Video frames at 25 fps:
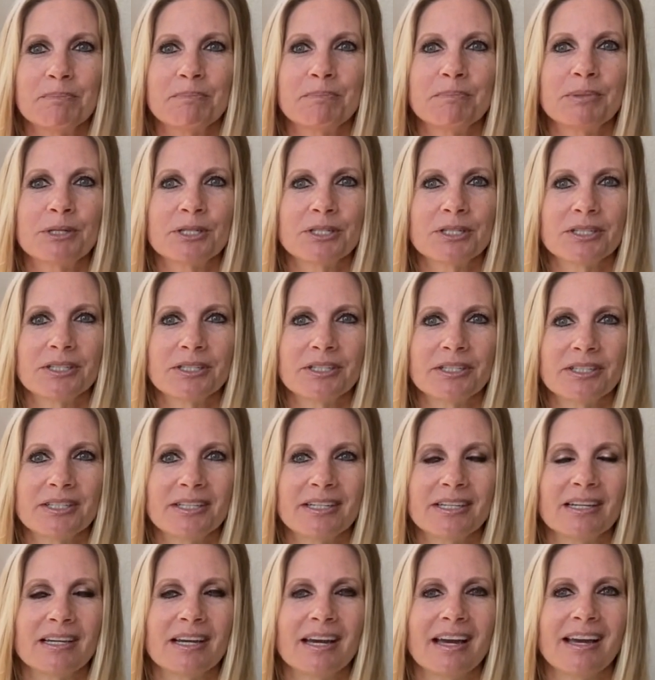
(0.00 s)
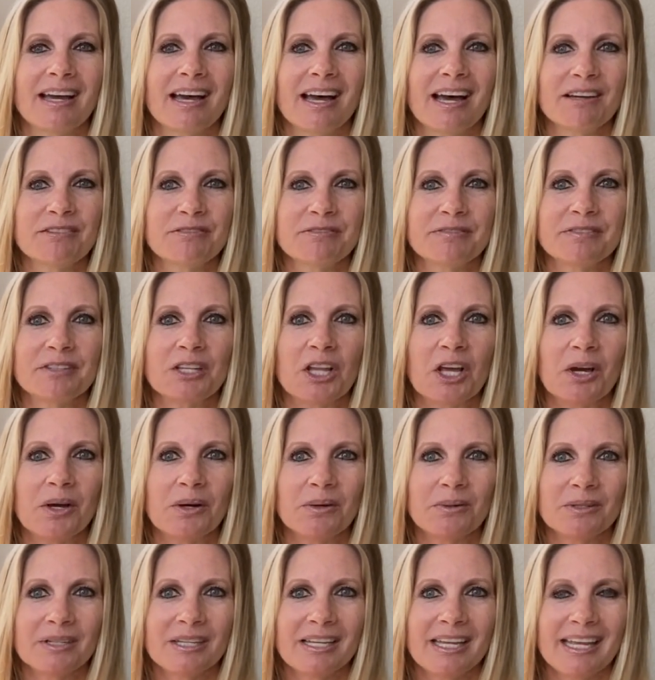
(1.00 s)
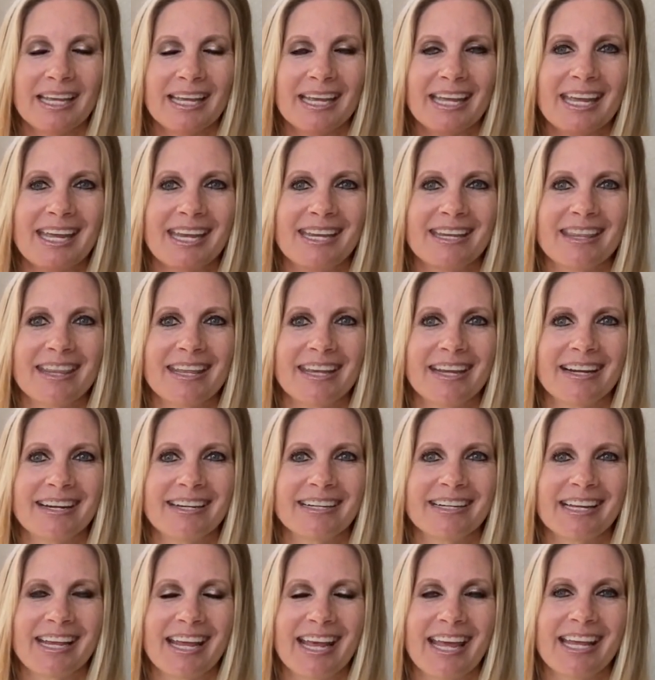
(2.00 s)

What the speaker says: bird flow in there.